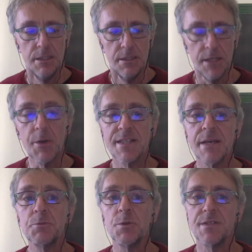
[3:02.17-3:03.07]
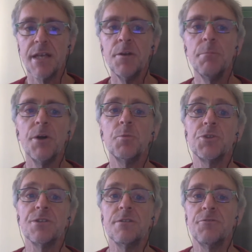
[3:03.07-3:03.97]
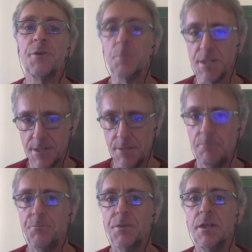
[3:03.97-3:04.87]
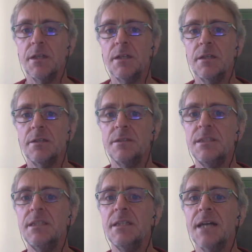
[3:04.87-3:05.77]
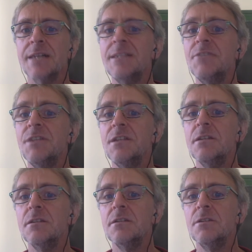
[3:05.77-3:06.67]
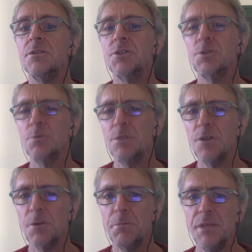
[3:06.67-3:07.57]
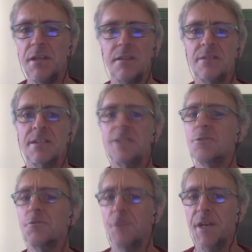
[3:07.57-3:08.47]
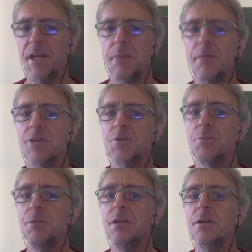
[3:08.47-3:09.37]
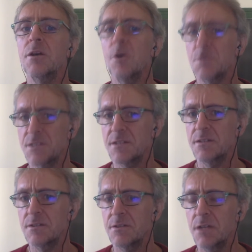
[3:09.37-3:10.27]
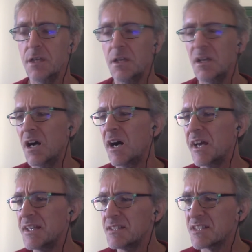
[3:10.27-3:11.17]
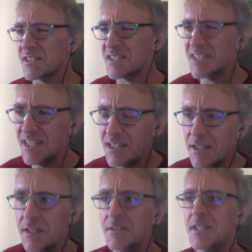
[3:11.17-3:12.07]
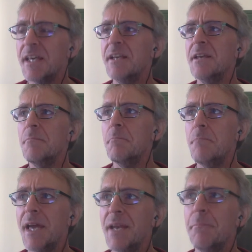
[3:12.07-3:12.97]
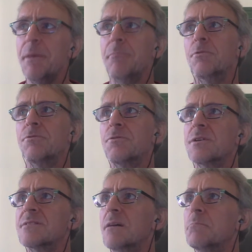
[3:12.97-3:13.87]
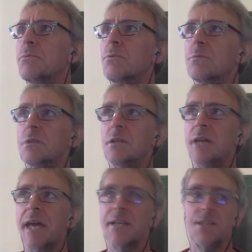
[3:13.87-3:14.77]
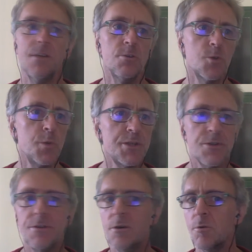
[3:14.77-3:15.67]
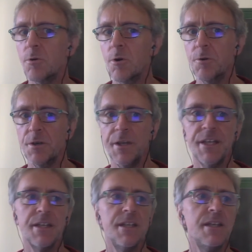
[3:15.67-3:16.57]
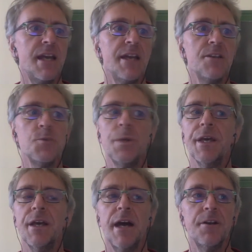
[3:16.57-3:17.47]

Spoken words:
Now let's come to the second point, which is the frequency. The activity should not be schizophrenic, but should be constant. I see daily many people, for example, acting on Twitter or on LinkedIn and doing,